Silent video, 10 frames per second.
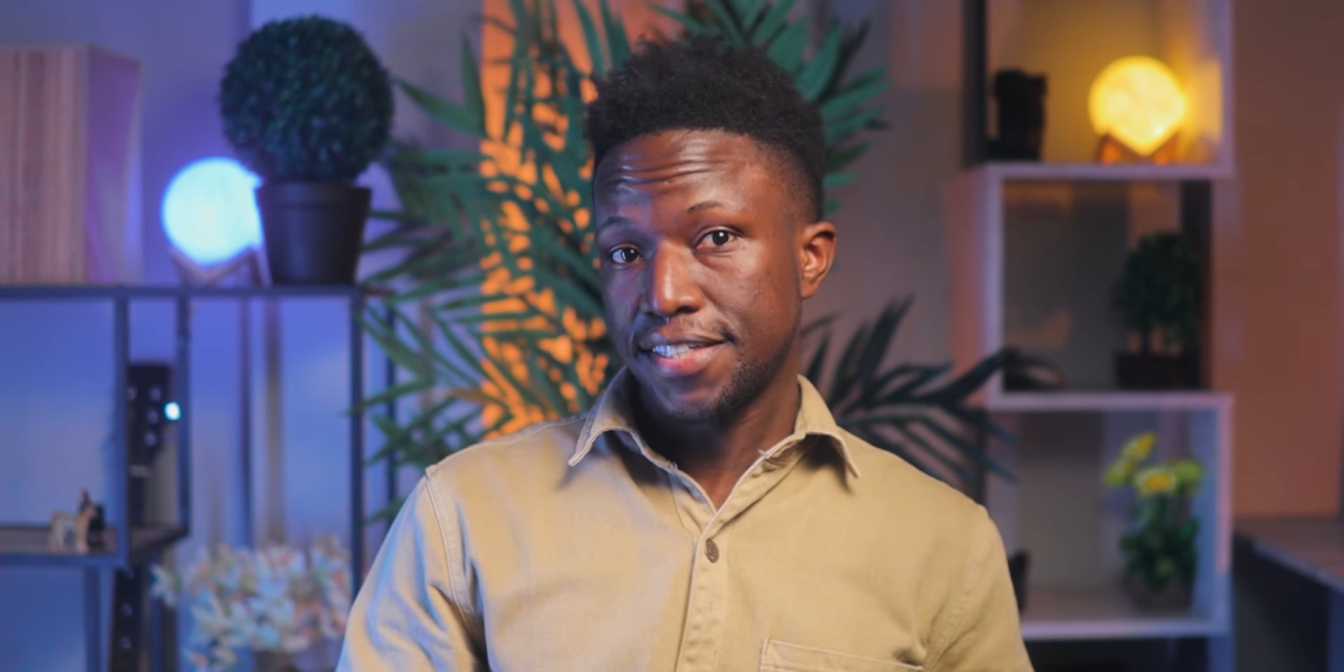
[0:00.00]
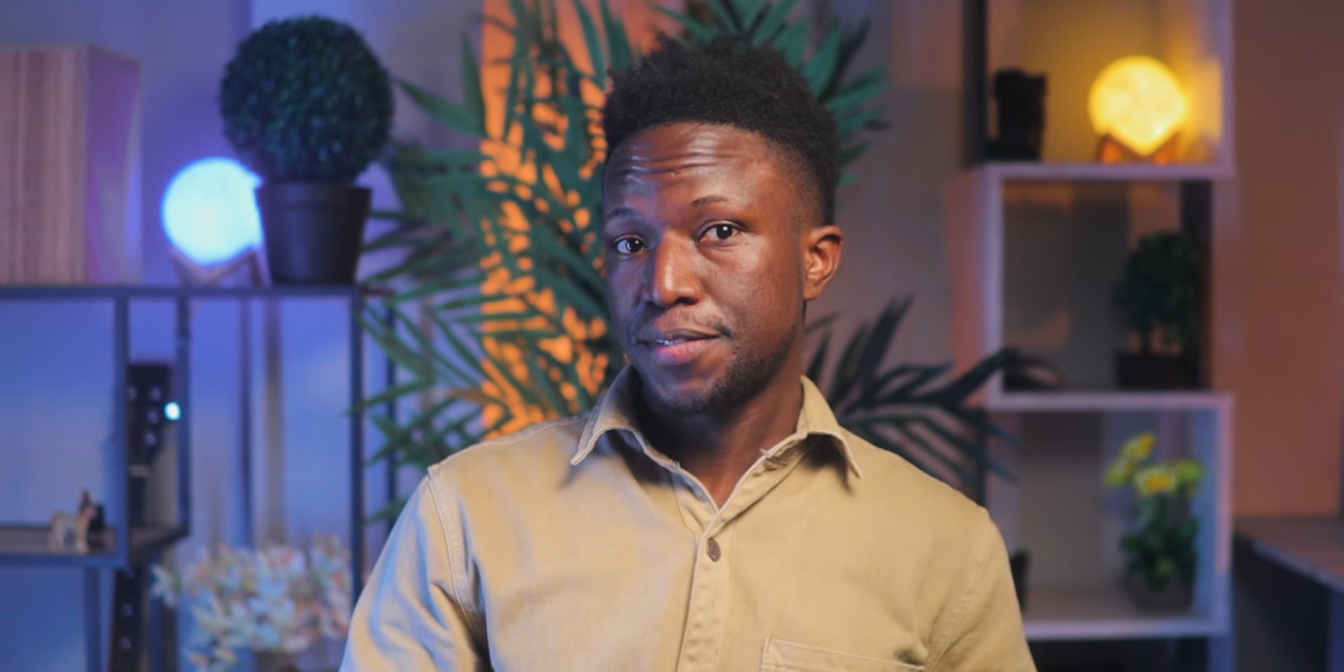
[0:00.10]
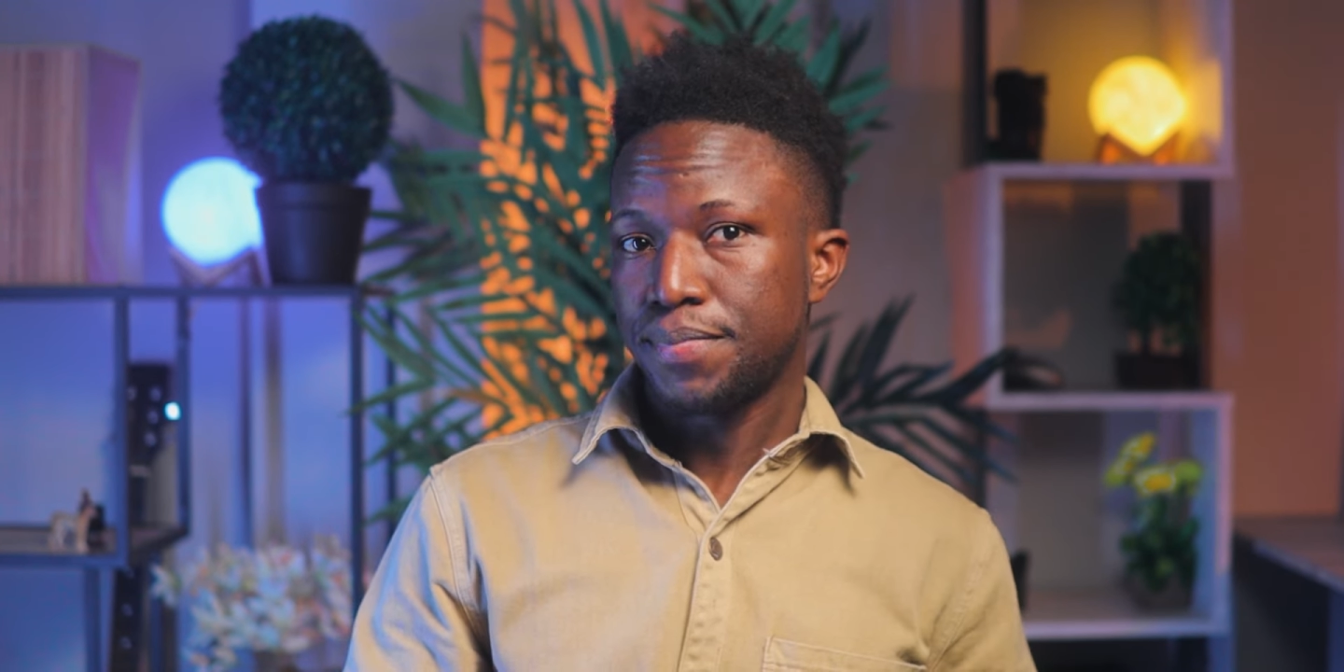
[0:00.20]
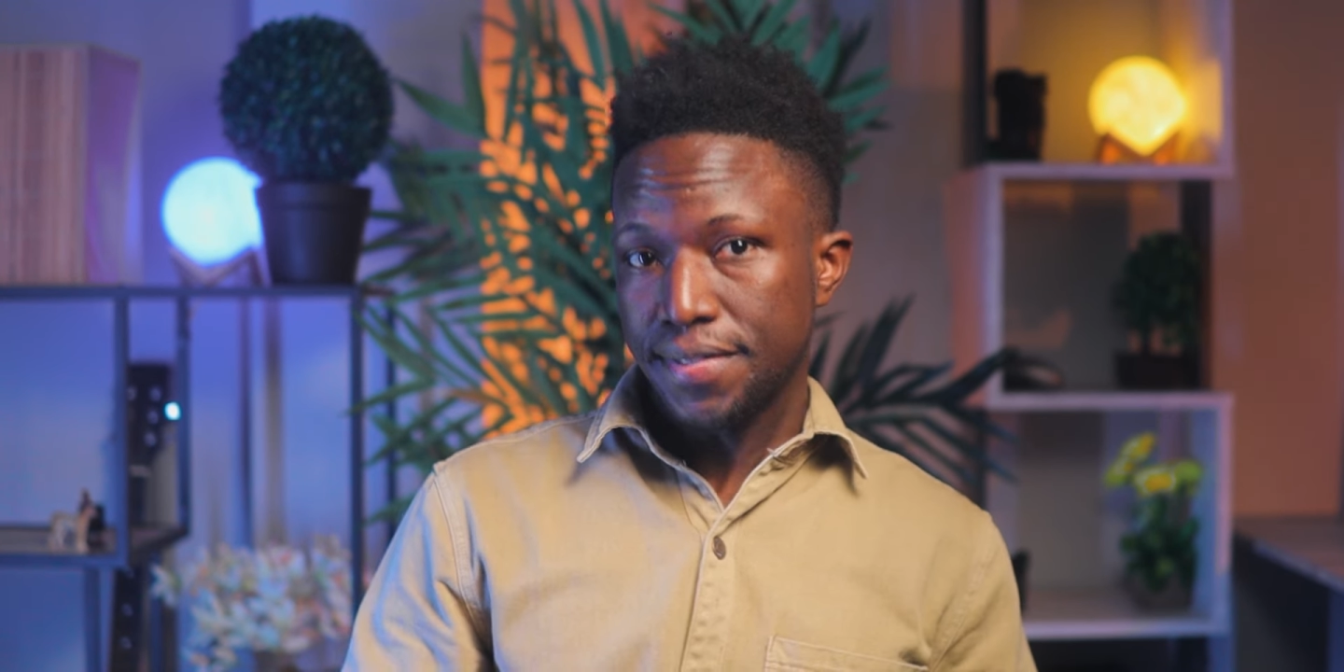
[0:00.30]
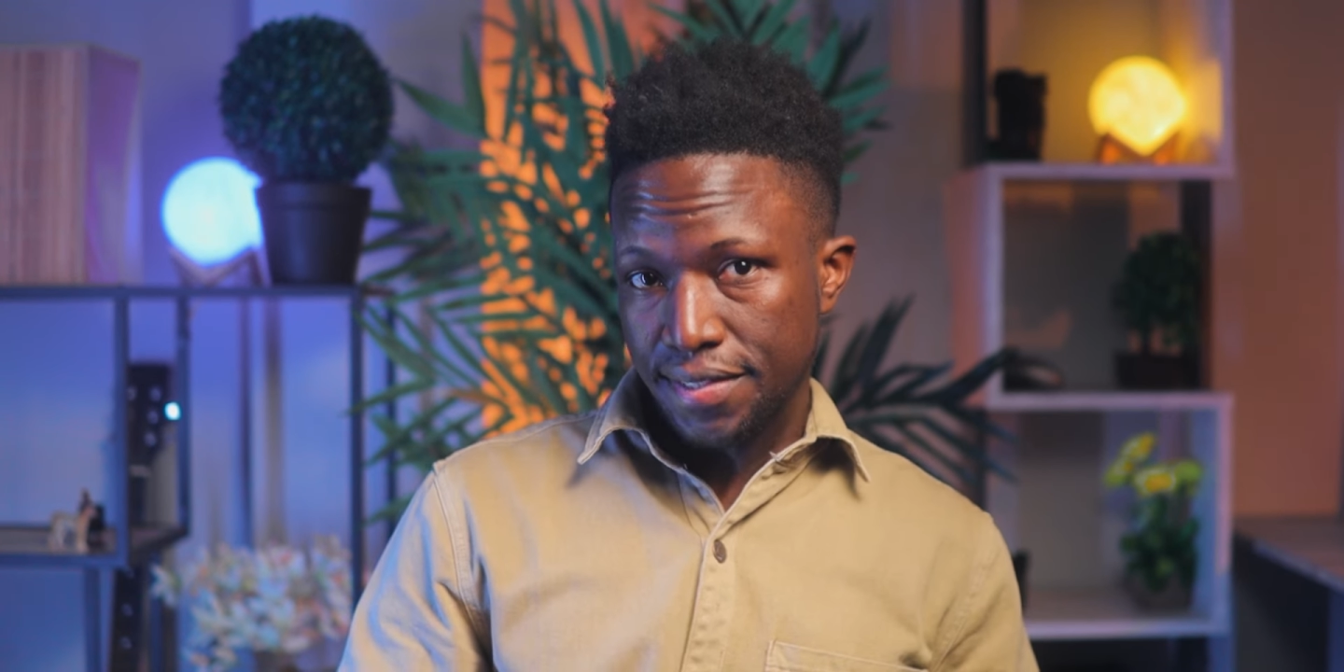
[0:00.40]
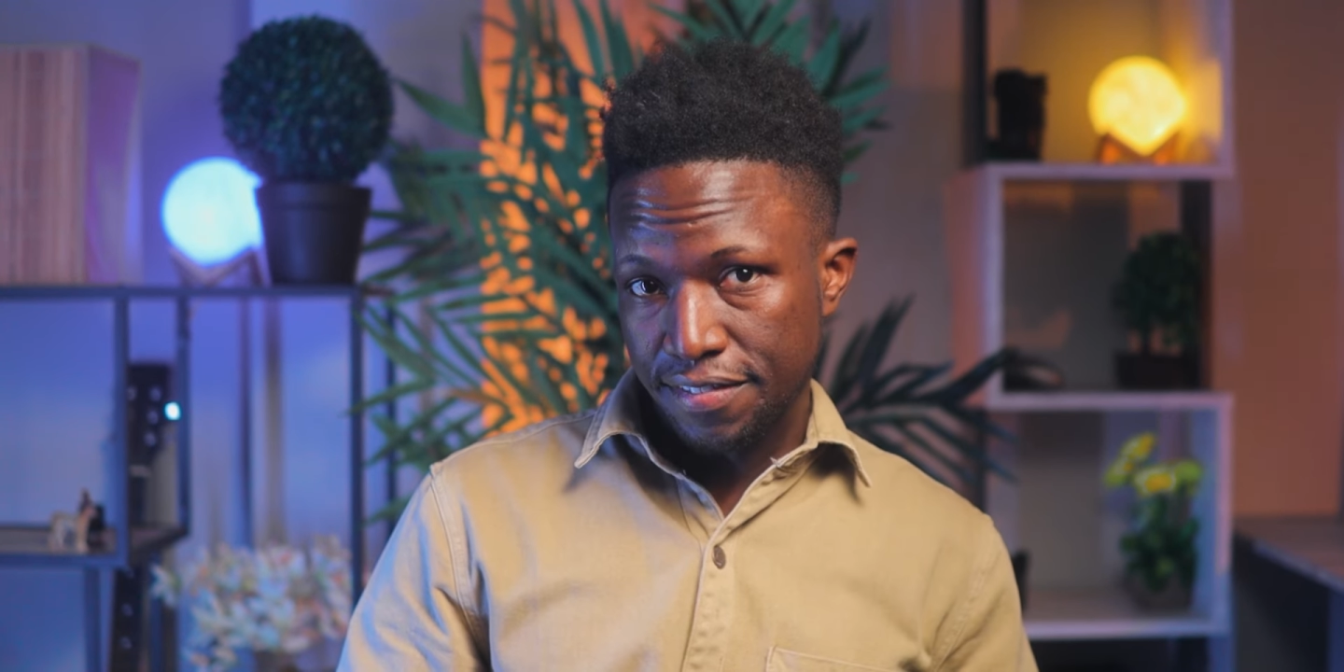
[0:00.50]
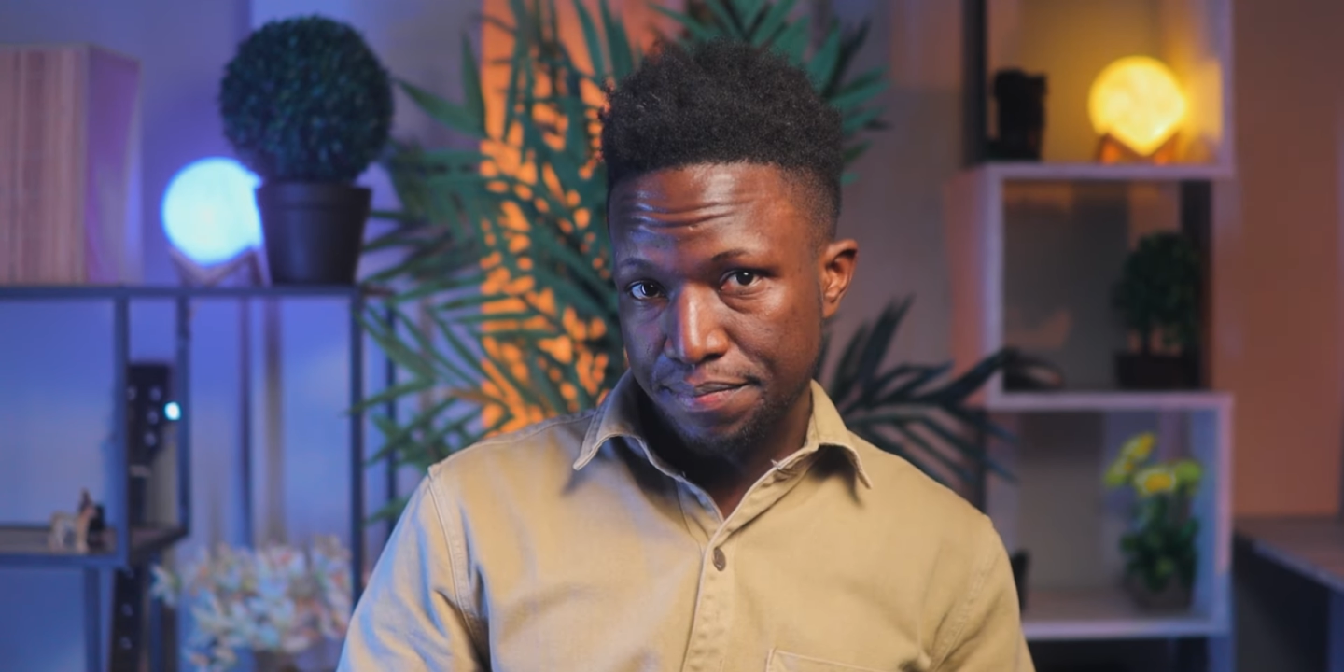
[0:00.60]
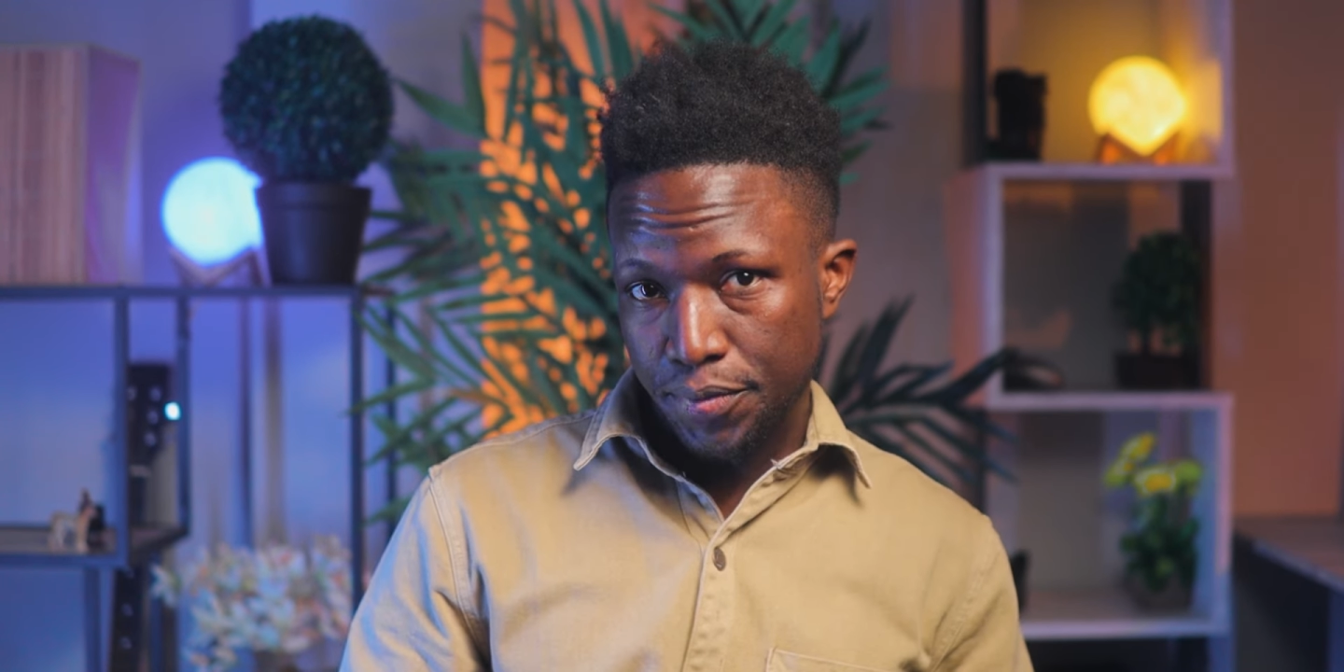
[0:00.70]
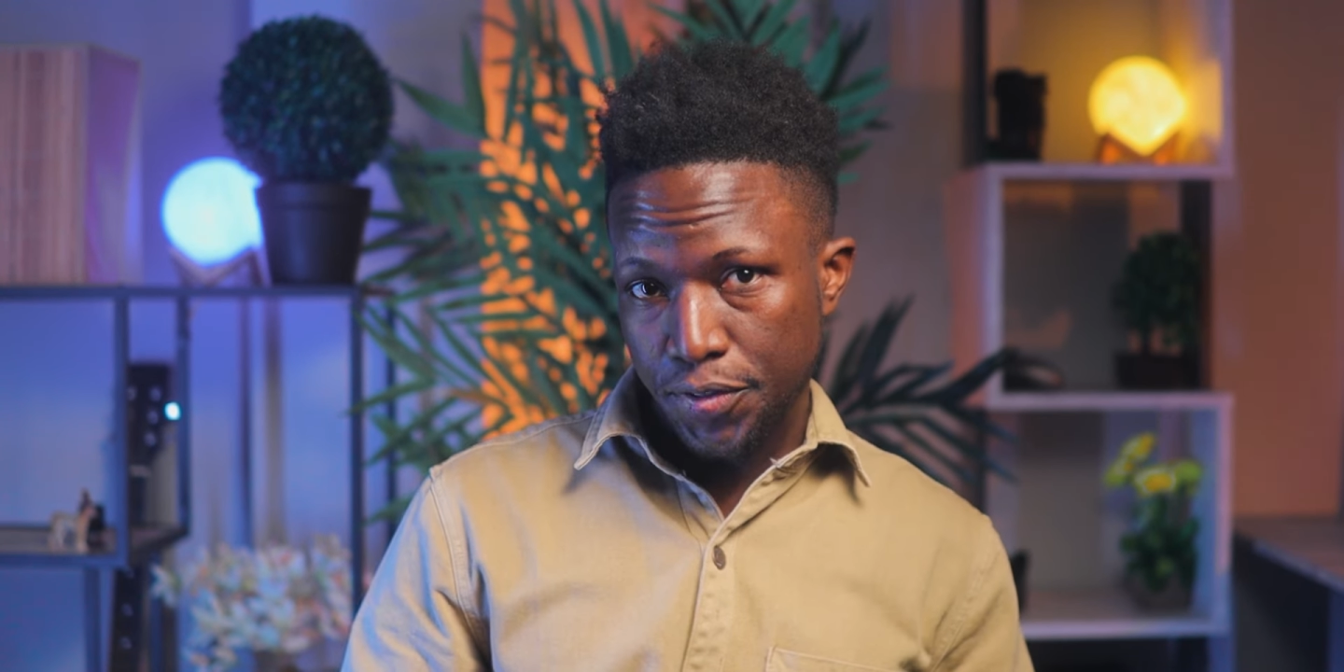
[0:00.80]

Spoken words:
expensive